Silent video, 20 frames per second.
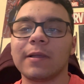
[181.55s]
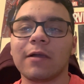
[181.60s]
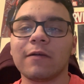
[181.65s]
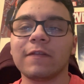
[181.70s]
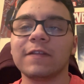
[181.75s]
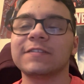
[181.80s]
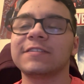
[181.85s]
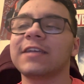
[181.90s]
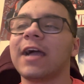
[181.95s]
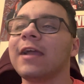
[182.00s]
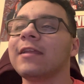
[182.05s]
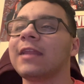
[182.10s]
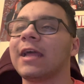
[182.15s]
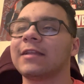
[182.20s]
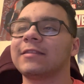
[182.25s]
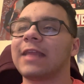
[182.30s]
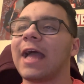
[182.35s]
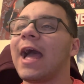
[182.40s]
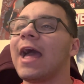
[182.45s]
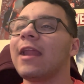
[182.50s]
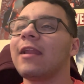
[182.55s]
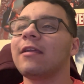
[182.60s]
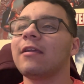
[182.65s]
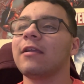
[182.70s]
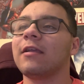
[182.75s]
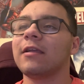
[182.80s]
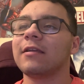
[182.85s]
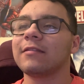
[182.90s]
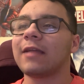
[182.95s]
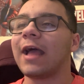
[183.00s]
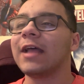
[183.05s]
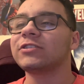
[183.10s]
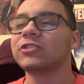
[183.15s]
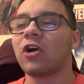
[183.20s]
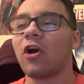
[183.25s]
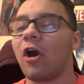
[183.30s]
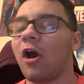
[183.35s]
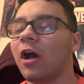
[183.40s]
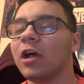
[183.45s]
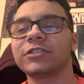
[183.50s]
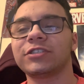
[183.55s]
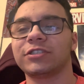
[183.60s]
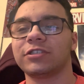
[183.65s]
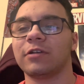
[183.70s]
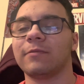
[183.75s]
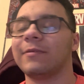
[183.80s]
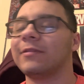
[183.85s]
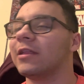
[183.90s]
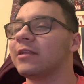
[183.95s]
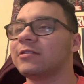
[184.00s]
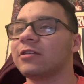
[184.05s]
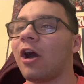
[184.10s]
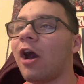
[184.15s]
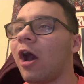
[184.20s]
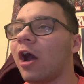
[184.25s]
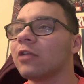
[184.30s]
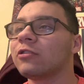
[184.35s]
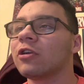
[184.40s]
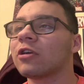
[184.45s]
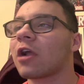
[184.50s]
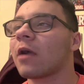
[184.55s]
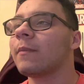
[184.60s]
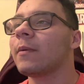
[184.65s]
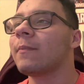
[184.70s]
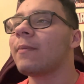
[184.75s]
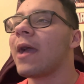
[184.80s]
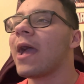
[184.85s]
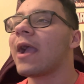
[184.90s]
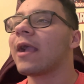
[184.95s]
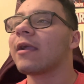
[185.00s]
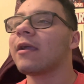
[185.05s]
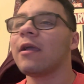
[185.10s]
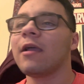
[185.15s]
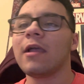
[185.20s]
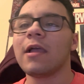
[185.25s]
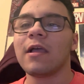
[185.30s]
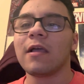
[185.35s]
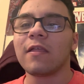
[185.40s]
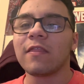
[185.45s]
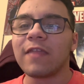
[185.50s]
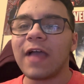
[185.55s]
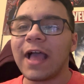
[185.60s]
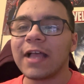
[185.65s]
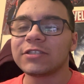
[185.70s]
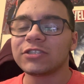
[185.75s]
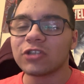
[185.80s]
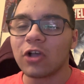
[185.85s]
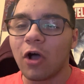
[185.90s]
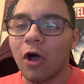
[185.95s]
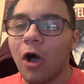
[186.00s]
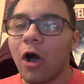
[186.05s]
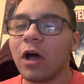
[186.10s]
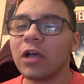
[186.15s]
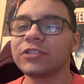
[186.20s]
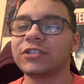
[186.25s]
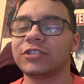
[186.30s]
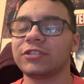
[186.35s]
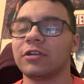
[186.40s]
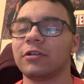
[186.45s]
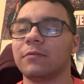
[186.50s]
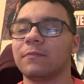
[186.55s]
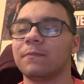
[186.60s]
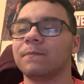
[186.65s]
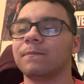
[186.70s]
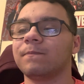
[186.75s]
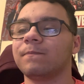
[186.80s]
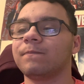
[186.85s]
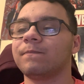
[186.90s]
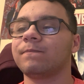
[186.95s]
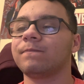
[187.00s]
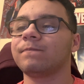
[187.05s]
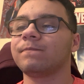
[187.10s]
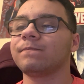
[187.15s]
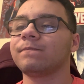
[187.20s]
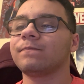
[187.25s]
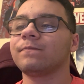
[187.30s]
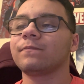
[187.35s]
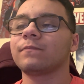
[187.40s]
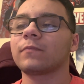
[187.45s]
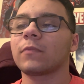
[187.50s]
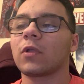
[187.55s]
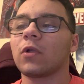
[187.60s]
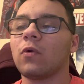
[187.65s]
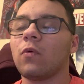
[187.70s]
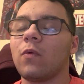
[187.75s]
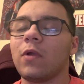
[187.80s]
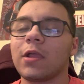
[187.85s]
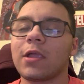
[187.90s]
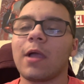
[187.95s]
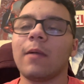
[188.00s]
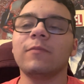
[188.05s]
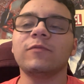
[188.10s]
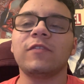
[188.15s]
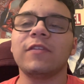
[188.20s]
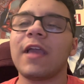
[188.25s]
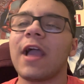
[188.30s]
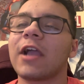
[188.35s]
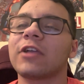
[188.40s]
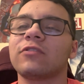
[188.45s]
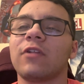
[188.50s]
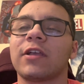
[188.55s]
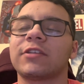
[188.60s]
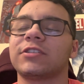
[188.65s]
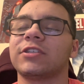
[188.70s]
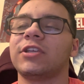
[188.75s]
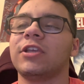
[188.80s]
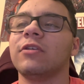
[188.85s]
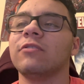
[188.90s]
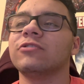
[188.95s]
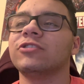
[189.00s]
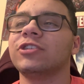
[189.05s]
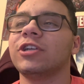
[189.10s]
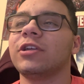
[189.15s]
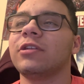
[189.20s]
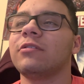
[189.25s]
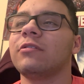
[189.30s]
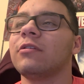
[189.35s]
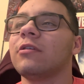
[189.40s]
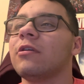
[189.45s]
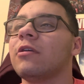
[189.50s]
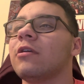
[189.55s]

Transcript: on the side like that, that's awesome. And the toddler coming back, that's awesome. When it comes to the actual execution,